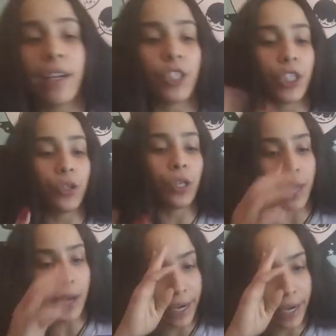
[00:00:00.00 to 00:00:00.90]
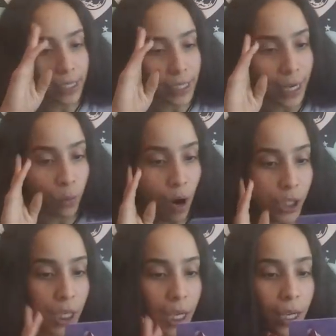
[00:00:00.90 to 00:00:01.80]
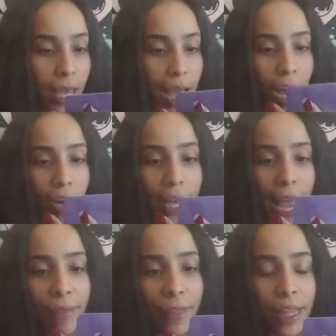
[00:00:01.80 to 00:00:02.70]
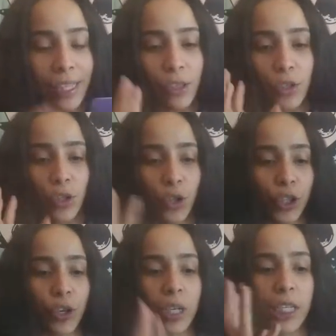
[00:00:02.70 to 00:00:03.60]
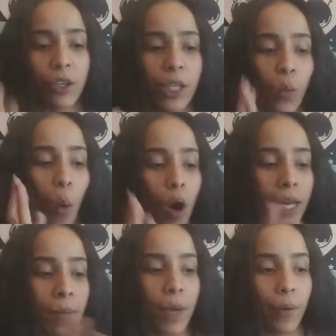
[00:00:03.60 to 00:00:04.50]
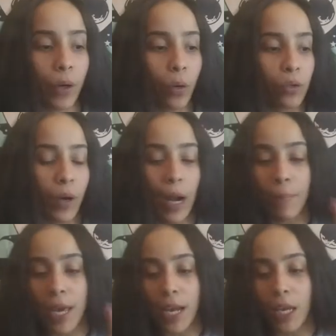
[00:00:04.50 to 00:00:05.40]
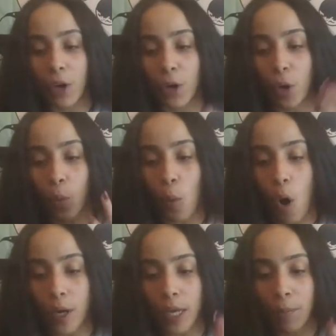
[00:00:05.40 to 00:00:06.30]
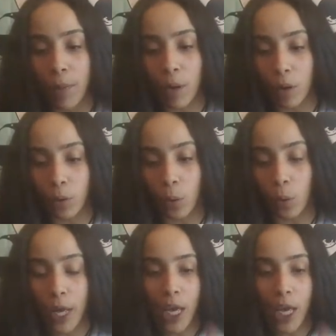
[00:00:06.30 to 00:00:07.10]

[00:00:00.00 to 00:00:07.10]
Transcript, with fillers: You could be an air sign watching. Again, it's just you're literally walking miracles, what I'm getting here. You're a walking miracle.